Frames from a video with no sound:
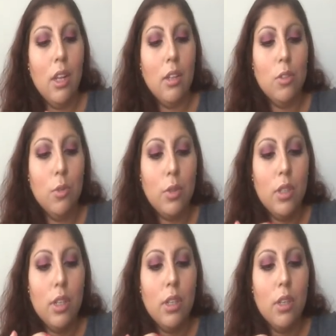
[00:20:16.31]
It looks
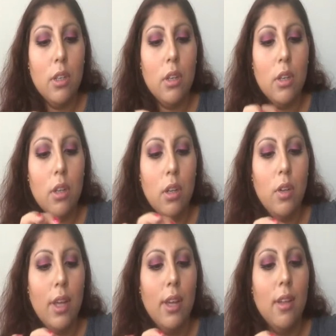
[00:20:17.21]
really good.
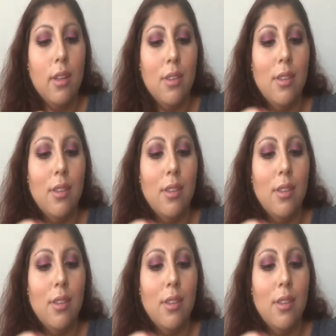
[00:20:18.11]
Oh yeah,